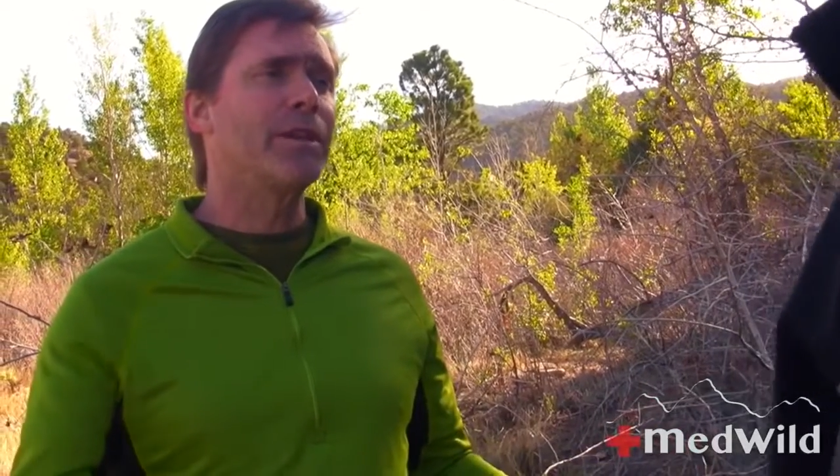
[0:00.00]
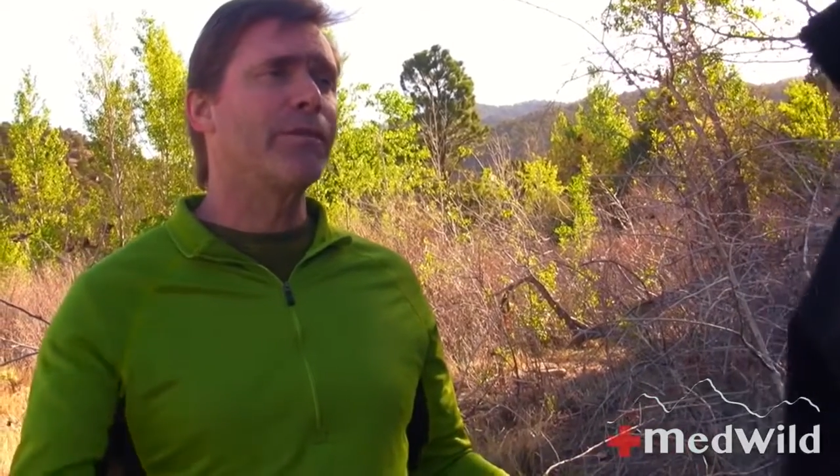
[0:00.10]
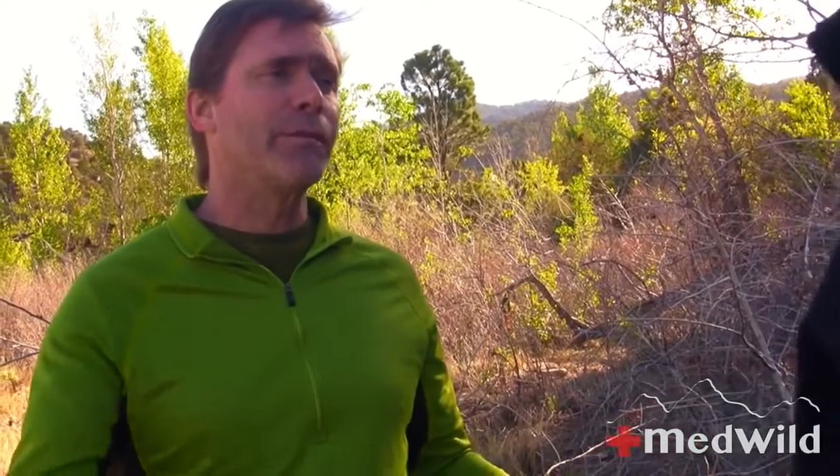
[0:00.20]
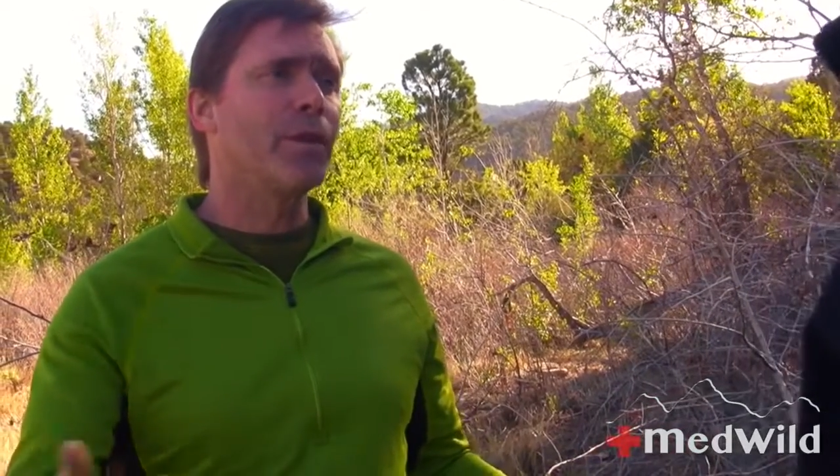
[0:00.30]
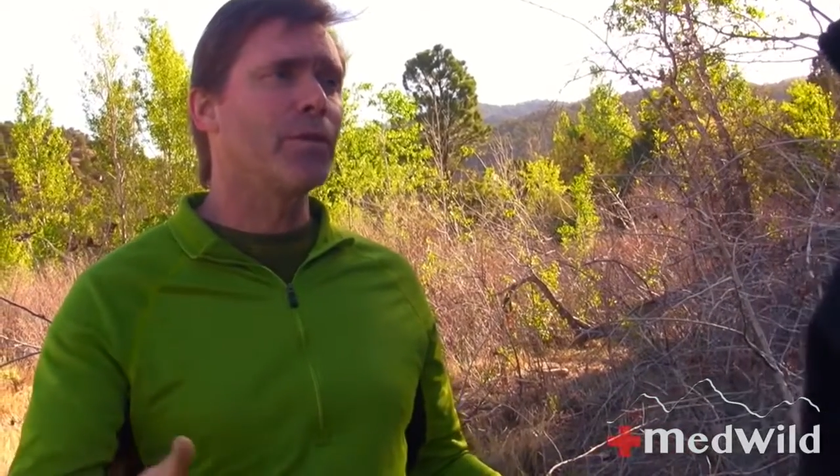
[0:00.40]

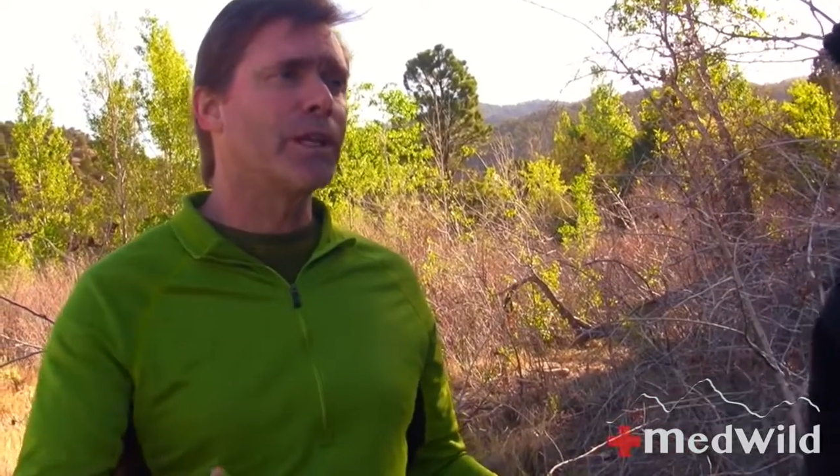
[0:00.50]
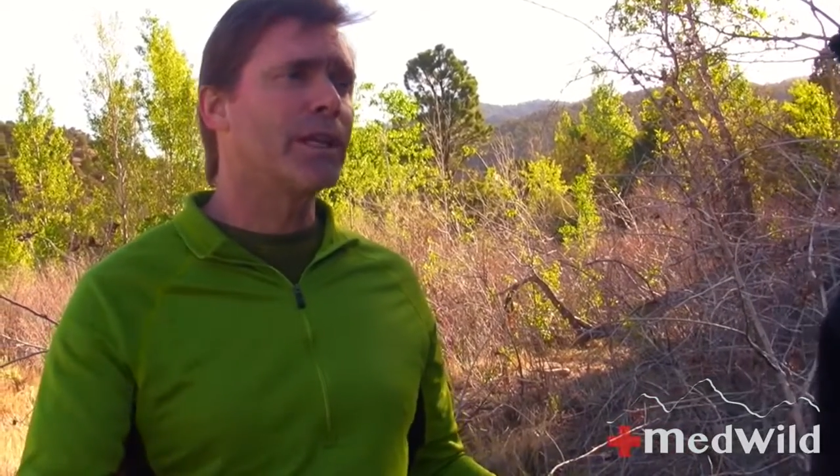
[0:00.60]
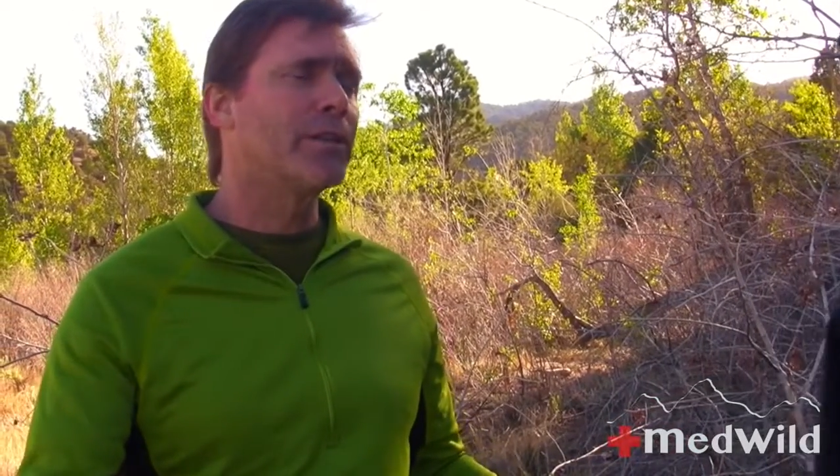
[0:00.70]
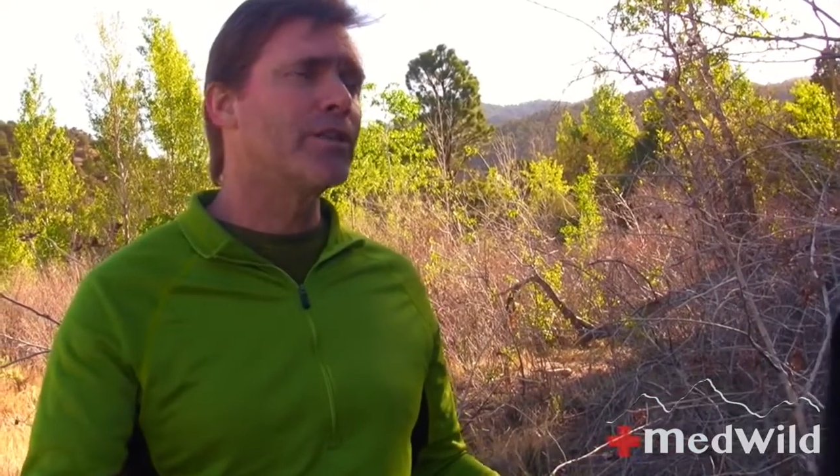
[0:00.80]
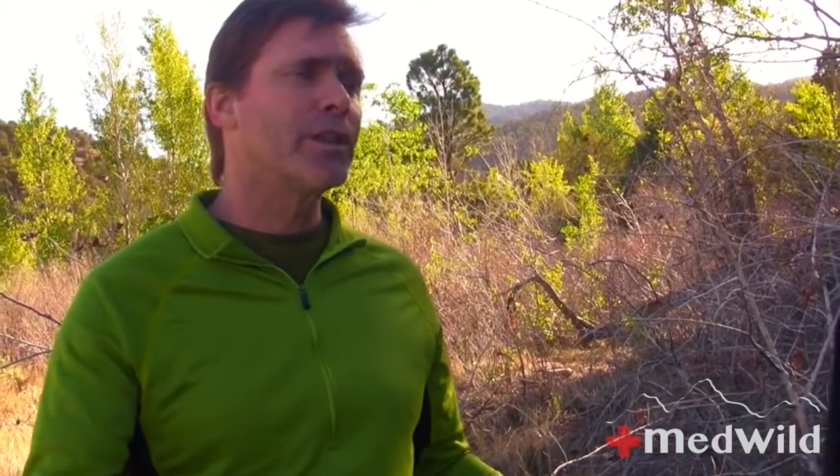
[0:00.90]
be flown
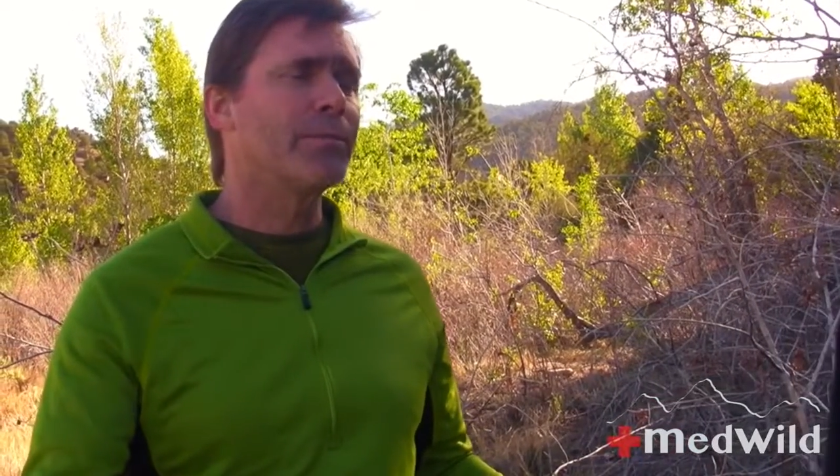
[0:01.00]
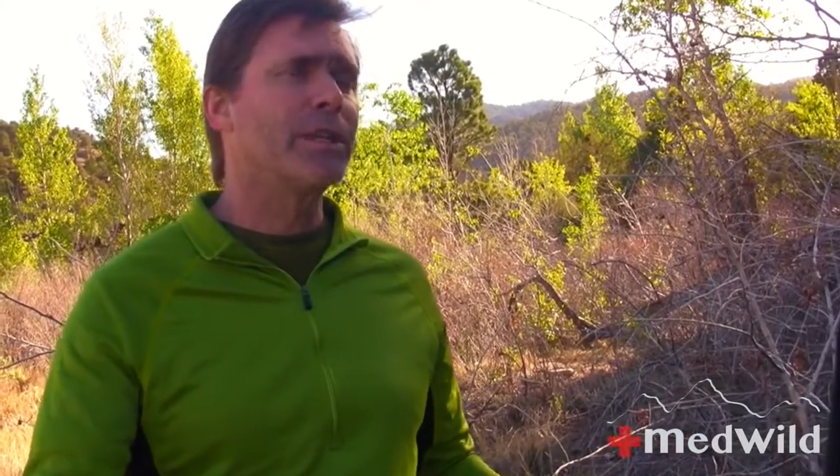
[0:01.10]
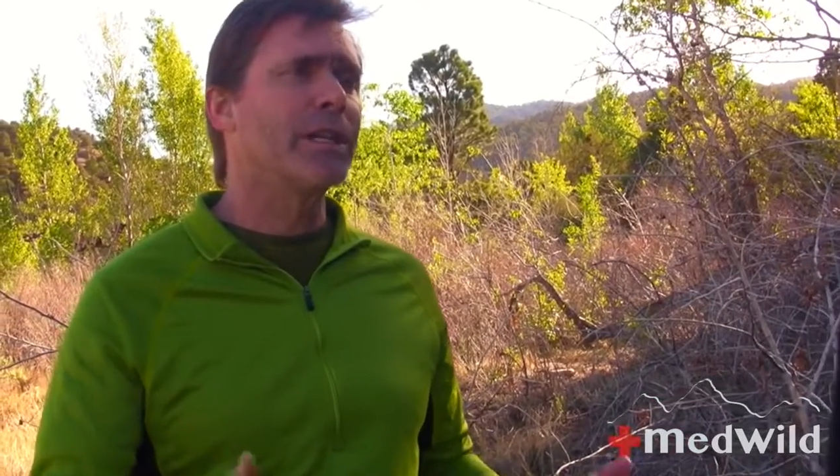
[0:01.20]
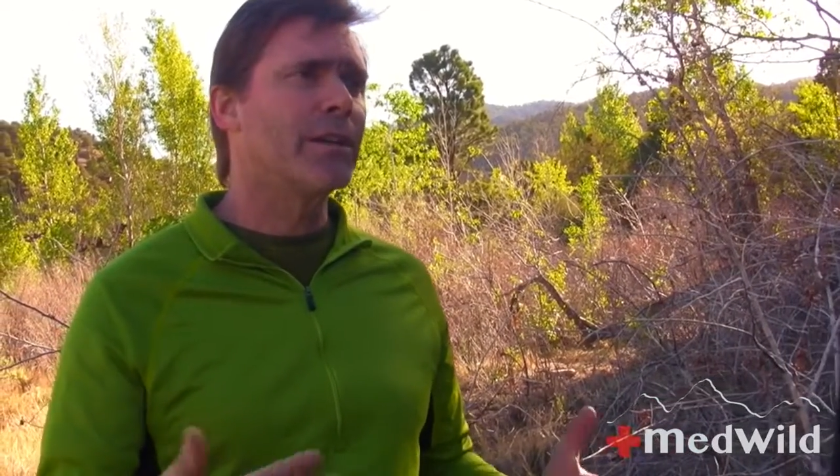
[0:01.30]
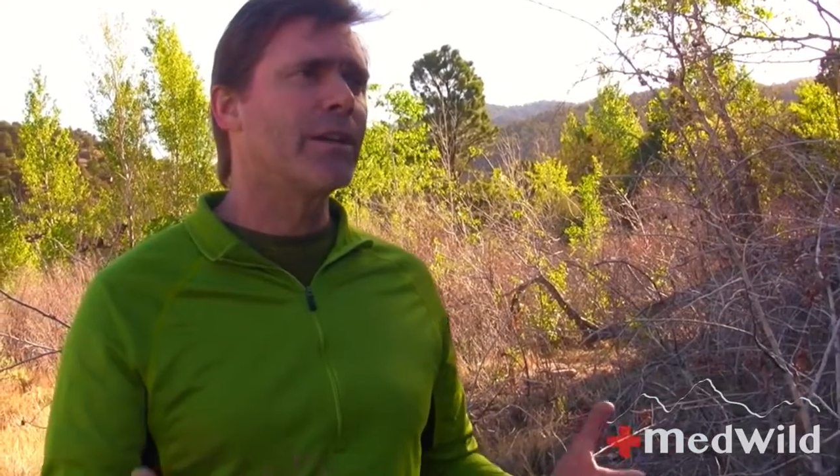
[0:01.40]
in or
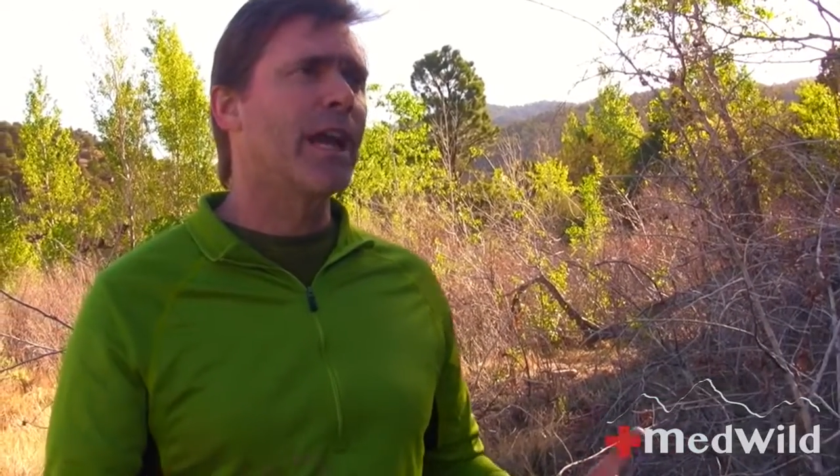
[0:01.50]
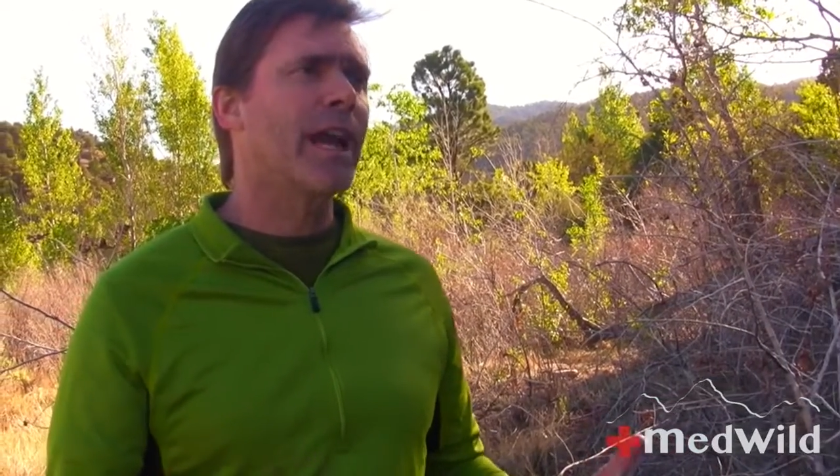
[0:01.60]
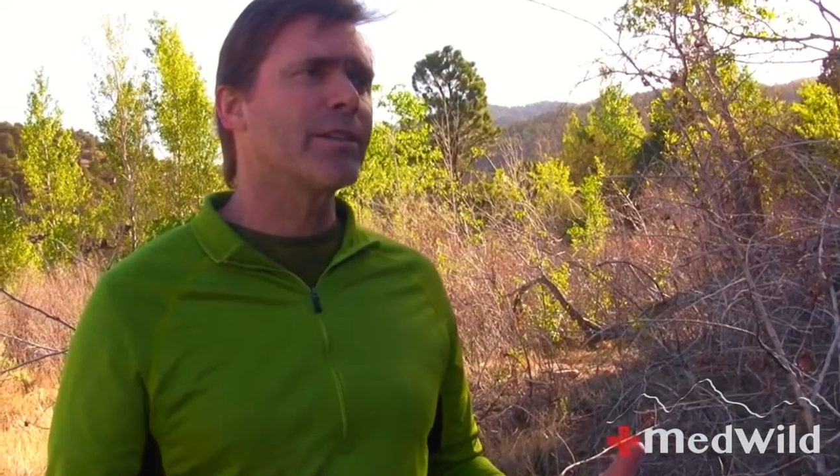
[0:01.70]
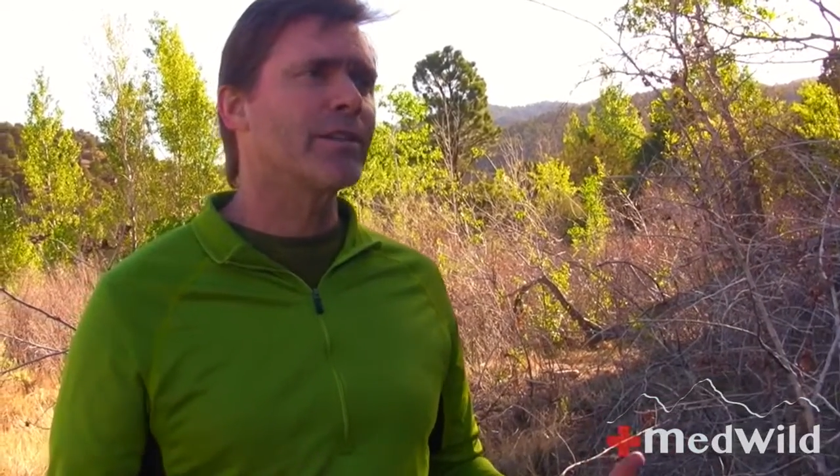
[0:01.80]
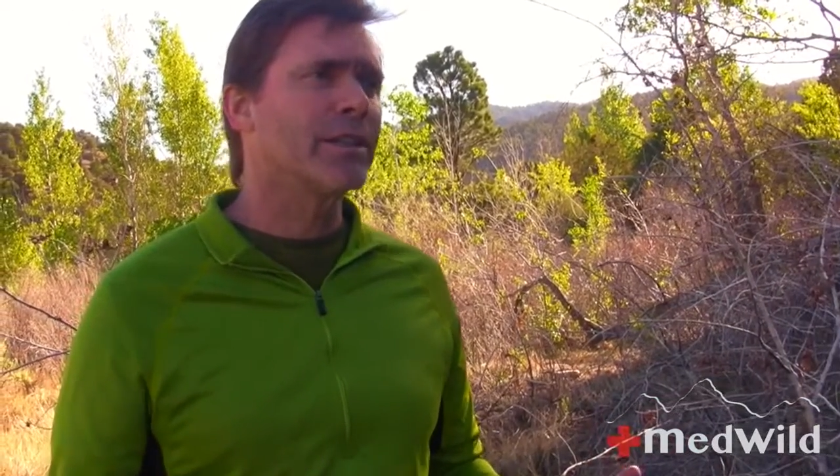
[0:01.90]
shipped in
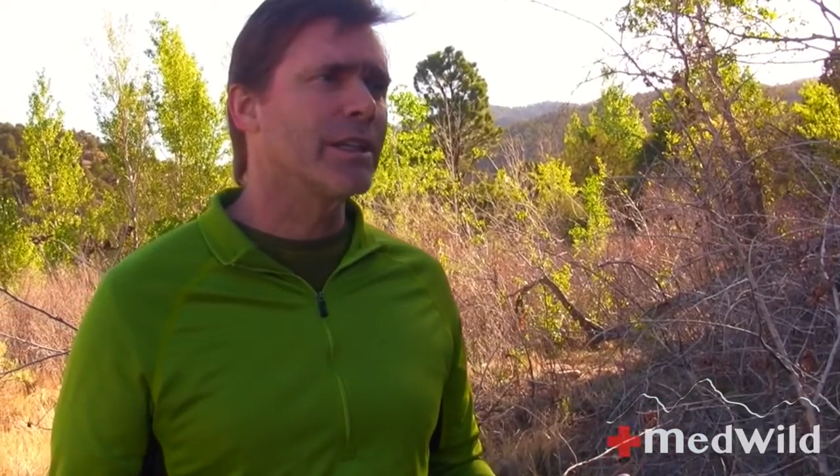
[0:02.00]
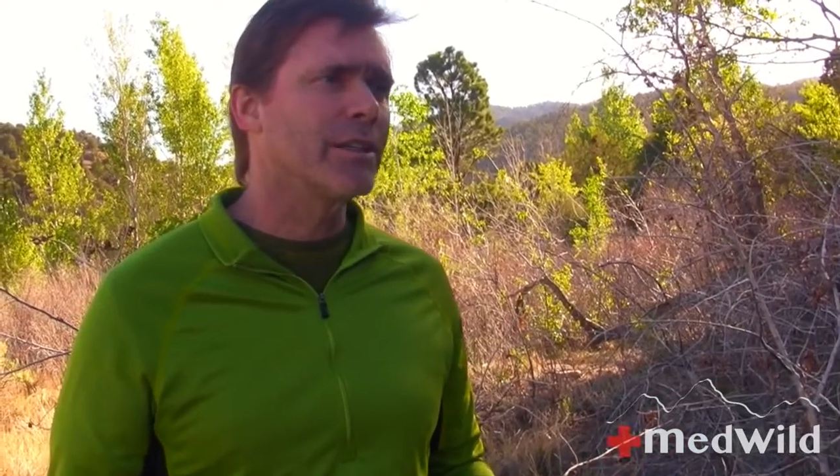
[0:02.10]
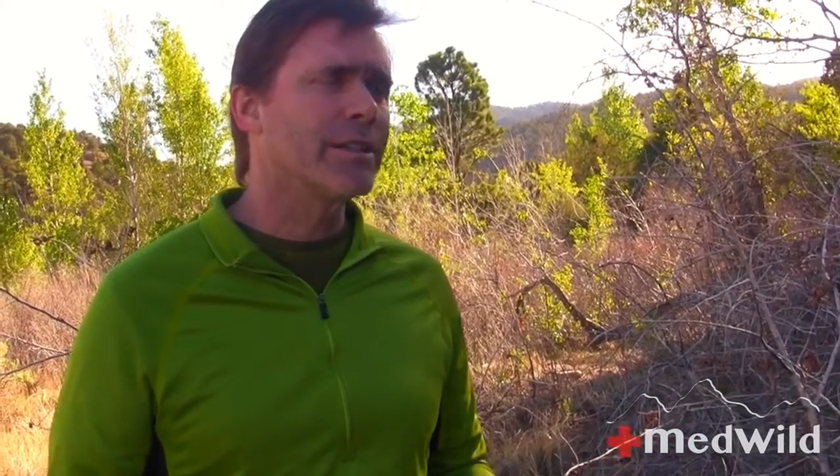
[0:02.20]
internationally.